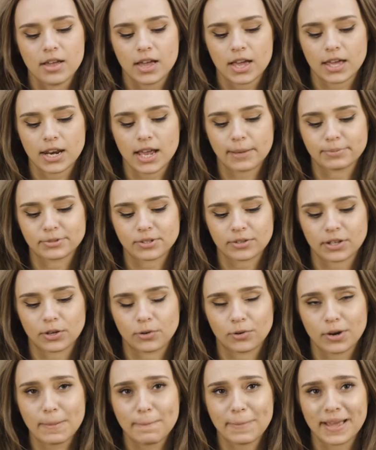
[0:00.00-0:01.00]
An absolutely
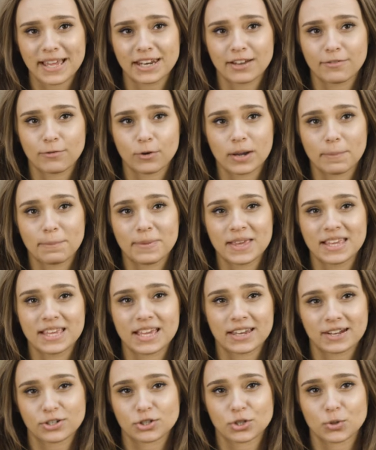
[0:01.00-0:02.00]
great binding for a
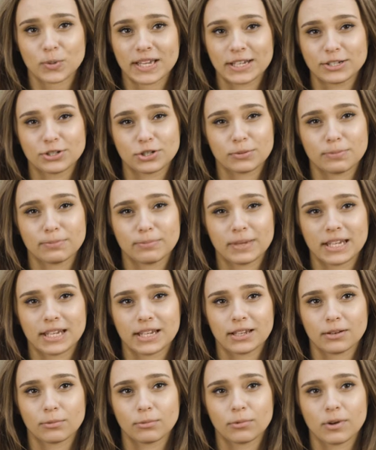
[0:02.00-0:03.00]
beginner to
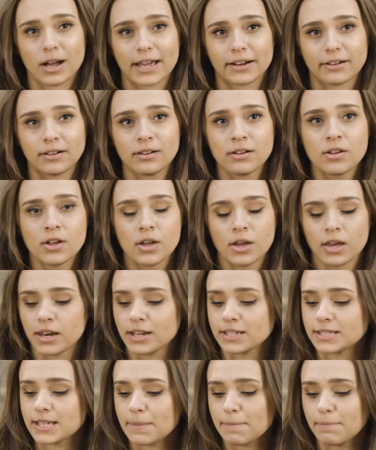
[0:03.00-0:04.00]
intermediate rider. It
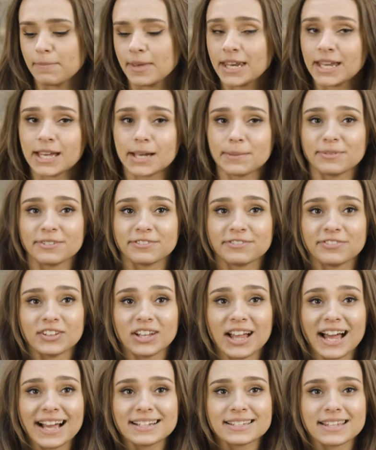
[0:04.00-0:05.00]
has a medium
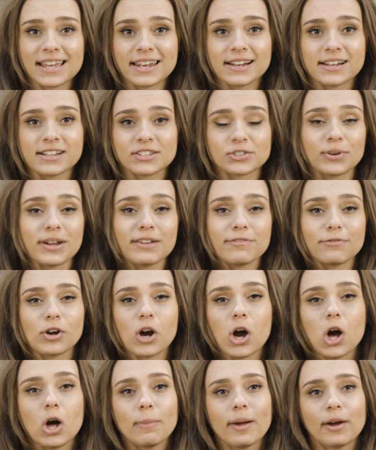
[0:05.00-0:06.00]
flex and it is great
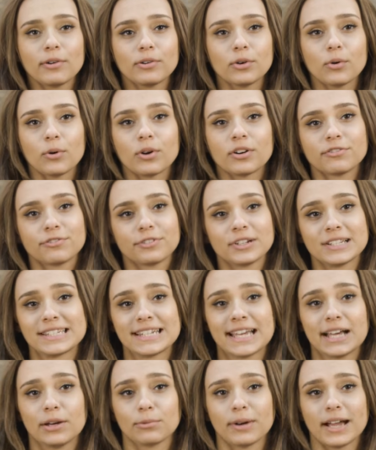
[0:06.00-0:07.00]
for all mountain or
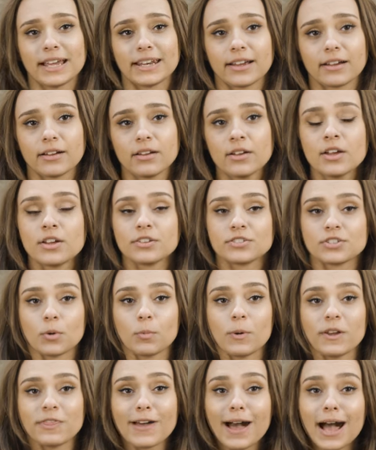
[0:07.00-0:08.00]
freestyle riding. So
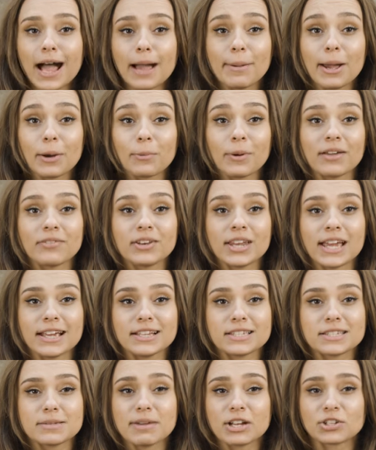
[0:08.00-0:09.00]
with the highback, we have an
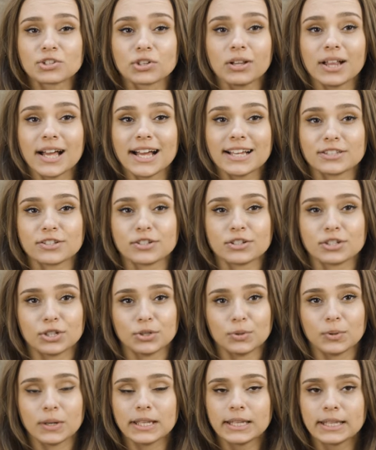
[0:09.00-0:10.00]
asymmetrical
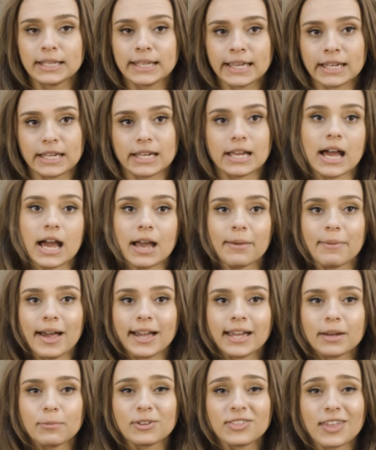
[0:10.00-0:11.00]
S2 lady
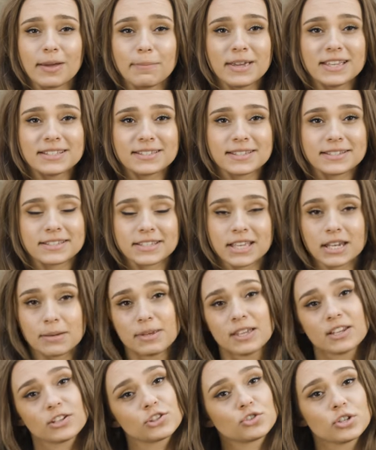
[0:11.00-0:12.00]
highback, and what that means is it's gonna
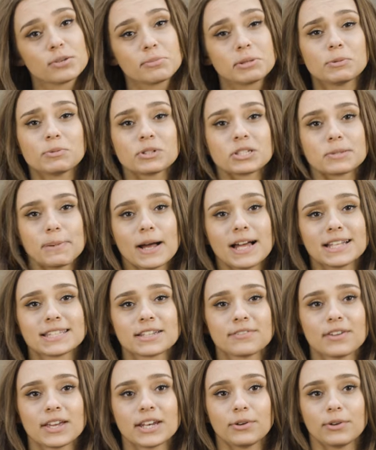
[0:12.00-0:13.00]
be extremely
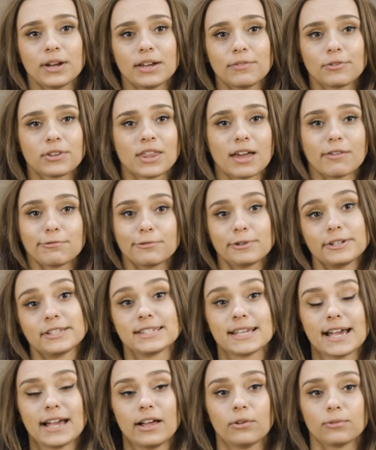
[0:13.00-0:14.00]
responsive and great for that
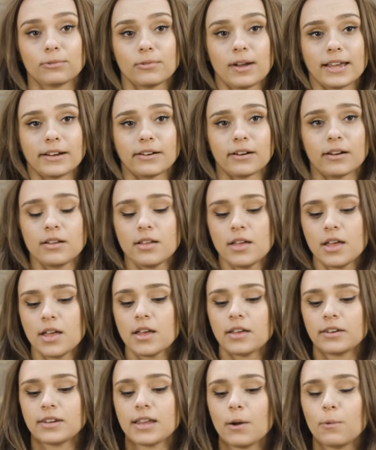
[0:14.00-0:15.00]
freestyle rider.
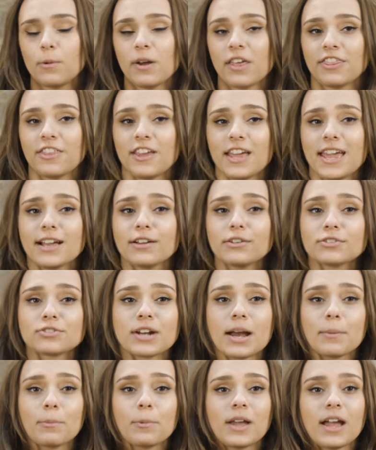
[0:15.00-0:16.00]
Now with the ankle
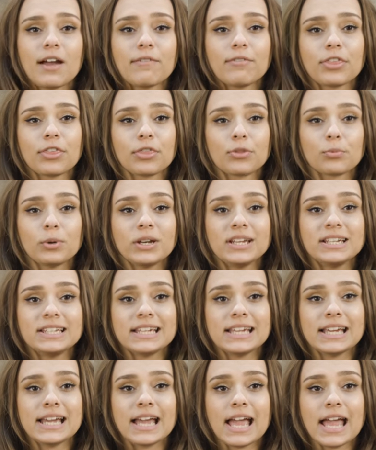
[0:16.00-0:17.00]
strap, we have
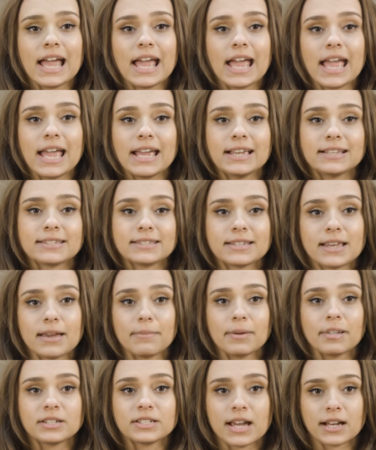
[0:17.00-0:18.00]
3D
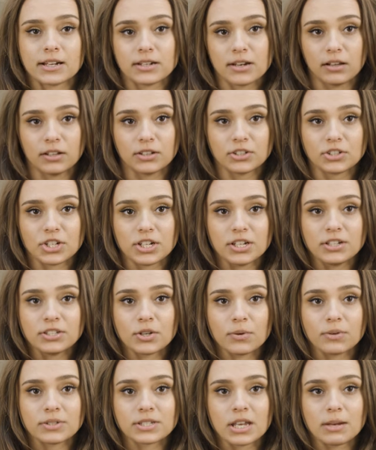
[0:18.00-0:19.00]
Asym technology,
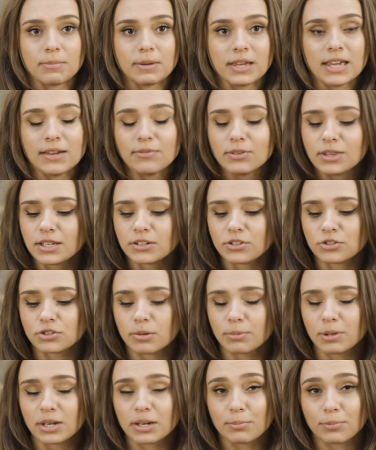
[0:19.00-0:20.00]
so it's going to be evenly
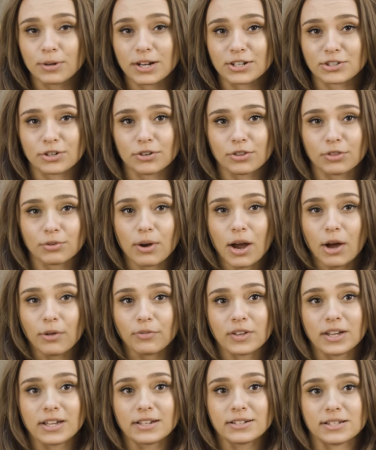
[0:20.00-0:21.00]
distributing pressure throughout
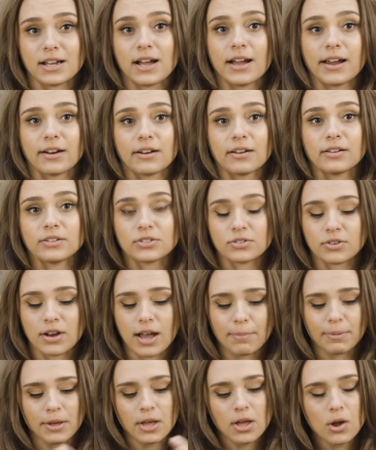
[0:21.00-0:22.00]
the entire
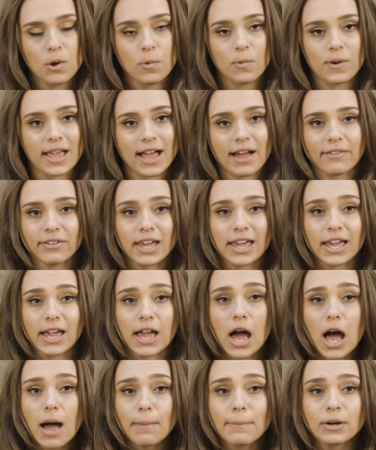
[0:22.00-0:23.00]
strap. We have a
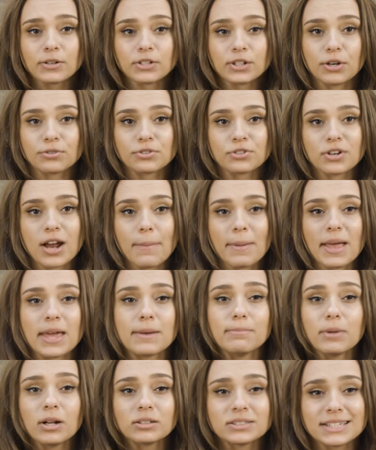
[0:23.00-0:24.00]
combo toe strap
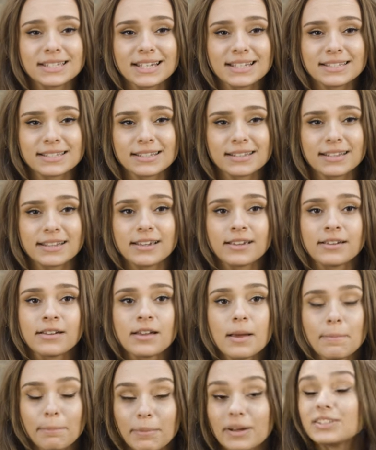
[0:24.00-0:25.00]
and multi-density,
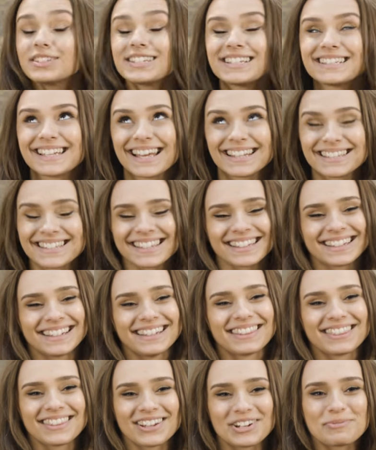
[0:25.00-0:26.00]

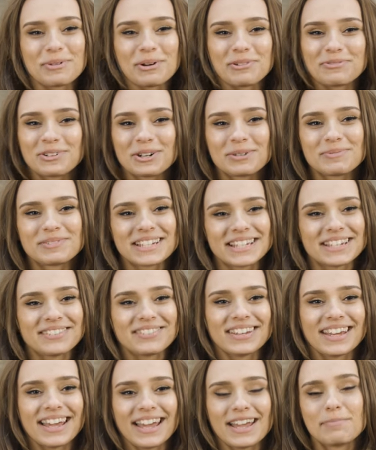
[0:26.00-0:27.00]
multi-density thermoformed
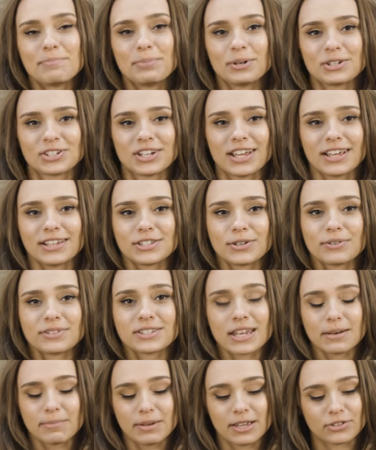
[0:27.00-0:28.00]
EVA bushing, so it's
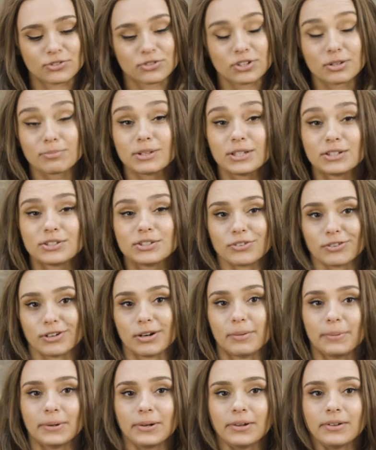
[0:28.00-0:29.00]
going to be extremely
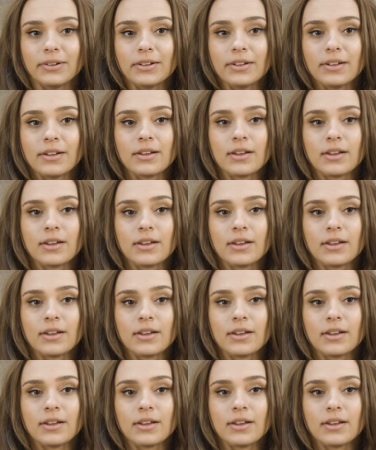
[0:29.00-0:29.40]
durable.